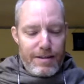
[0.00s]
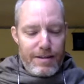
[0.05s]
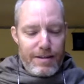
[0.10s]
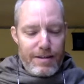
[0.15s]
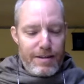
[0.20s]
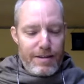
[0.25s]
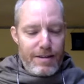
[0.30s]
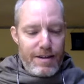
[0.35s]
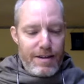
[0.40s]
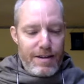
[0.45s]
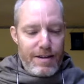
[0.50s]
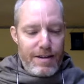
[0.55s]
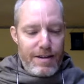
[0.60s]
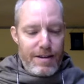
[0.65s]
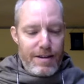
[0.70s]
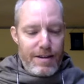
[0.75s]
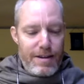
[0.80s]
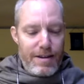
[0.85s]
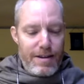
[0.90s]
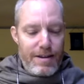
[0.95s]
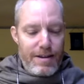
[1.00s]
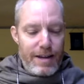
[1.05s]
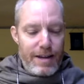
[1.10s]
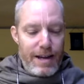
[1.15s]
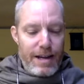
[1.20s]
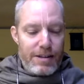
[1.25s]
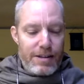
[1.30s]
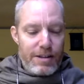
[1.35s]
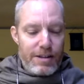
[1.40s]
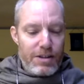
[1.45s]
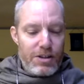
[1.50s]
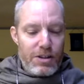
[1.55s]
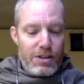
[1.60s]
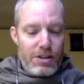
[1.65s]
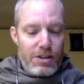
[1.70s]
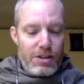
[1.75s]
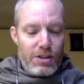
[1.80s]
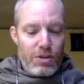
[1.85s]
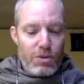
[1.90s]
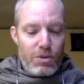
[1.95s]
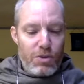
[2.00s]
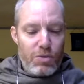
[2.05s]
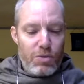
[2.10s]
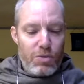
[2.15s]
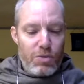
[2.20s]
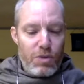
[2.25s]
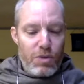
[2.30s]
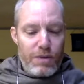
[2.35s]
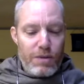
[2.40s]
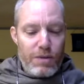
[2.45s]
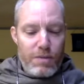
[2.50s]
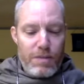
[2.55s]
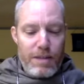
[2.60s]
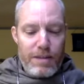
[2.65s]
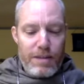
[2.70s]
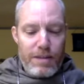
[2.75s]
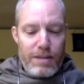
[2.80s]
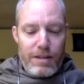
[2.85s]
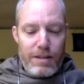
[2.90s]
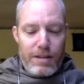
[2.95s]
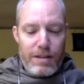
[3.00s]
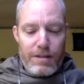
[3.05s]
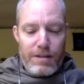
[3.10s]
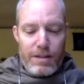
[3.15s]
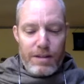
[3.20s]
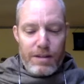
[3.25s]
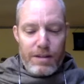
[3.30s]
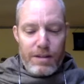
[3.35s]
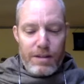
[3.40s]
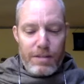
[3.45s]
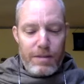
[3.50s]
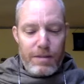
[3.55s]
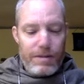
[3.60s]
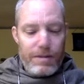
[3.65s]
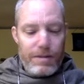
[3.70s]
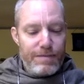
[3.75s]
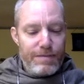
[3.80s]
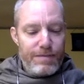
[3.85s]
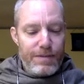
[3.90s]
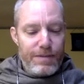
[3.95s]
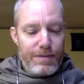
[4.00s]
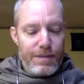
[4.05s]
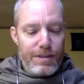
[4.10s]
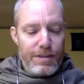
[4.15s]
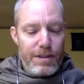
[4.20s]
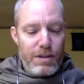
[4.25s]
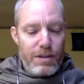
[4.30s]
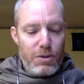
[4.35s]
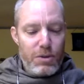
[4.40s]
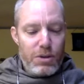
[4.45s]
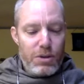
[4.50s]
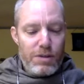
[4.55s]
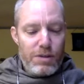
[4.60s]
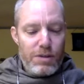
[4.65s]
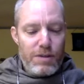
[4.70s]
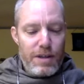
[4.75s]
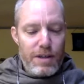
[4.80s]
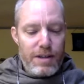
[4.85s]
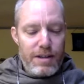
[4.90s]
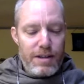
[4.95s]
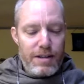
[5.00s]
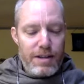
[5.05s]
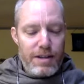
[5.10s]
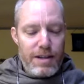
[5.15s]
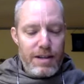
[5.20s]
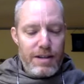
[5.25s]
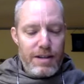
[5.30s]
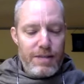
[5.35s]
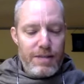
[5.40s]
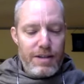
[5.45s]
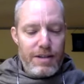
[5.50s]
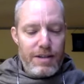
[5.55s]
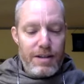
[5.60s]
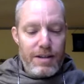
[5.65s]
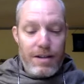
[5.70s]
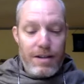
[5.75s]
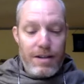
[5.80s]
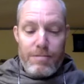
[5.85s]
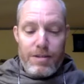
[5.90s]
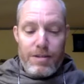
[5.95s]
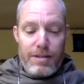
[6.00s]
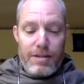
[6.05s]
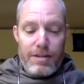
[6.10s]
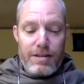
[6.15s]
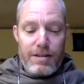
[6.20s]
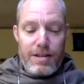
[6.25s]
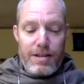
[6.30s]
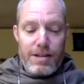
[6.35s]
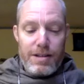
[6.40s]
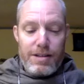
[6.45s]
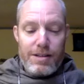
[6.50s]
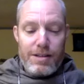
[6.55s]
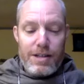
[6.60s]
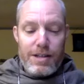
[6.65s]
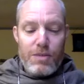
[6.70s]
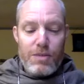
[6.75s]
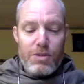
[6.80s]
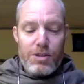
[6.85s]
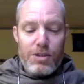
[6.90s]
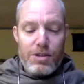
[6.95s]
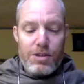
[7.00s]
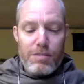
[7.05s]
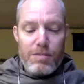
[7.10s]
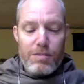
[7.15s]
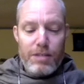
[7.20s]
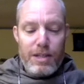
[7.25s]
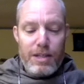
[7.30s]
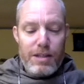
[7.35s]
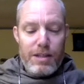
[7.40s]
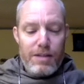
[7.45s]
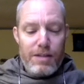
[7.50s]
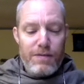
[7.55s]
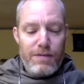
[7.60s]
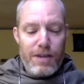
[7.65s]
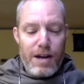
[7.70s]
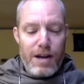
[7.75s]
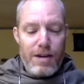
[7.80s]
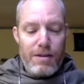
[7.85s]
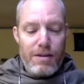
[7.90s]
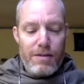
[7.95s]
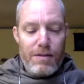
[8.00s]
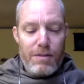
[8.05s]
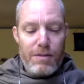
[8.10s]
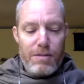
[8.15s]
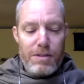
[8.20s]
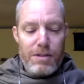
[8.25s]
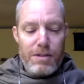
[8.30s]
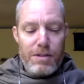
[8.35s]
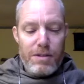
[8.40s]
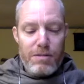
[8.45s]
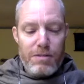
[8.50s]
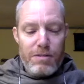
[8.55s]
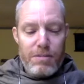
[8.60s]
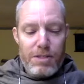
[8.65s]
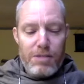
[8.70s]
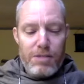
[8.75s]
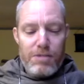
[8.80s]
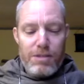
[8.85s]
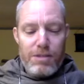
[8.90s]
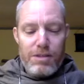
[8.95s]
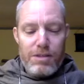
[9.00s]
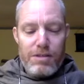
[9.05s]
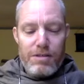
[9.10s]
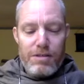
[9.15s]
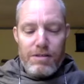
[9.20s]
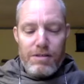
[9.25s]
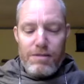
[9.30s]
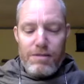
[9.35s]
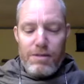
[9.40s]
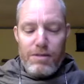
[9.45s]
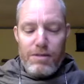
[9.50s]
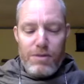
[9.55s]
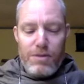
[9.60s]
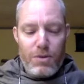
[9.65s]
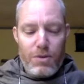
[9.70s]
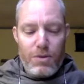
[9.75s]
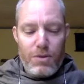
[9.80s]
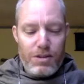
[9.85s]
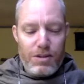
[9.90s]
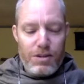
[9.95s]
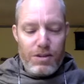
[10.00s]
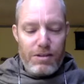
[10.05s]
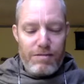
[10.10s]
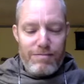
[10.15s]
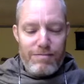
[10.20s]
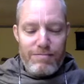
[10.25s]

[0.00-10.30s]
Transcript: And as the conch shell holds water for bathing the divine couple, their lotus feet contain divine amrit that extinguishes the blazing fire of the material miseries of the devotees.